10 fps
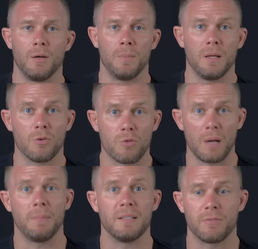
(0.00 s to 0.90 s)
it'd be
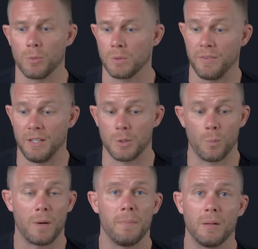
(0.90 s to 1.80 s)
incredibly difficult to finish in
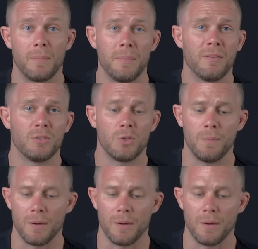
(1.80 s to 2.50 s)
one meal, maybe even 2